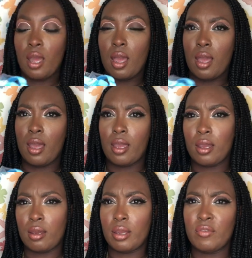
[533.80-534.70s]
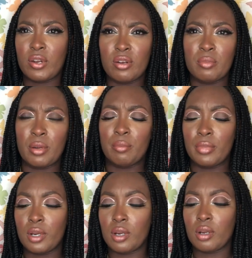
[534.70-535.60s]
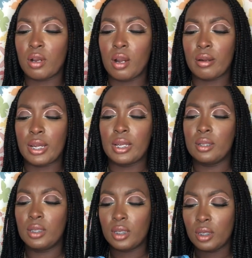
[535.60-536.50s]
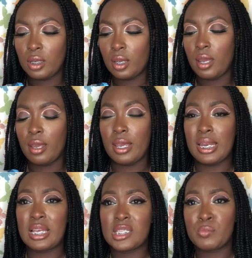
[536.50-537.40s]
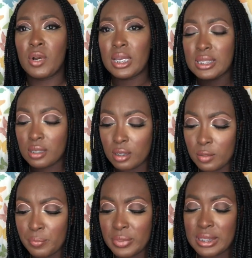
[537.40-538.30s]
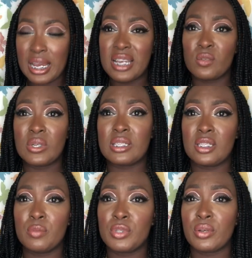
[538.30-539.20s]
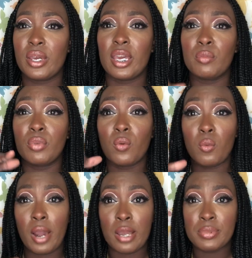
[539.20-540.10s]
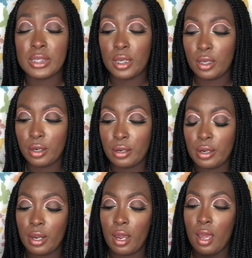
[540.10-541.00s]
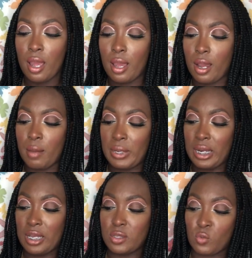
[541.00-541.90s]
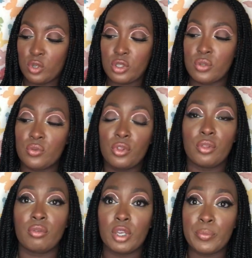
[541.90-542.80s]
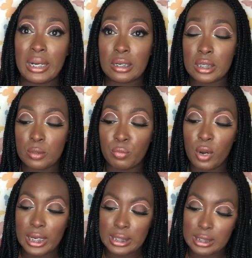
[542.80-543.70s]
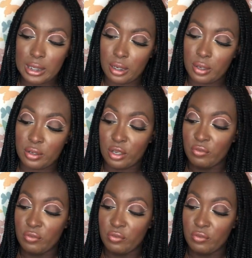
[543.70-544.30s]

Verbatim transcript: I if I remember correctly, it has pockets at the sides with zips, so you can put wipes here. Um, it has one, two, three pocket pockets here. They're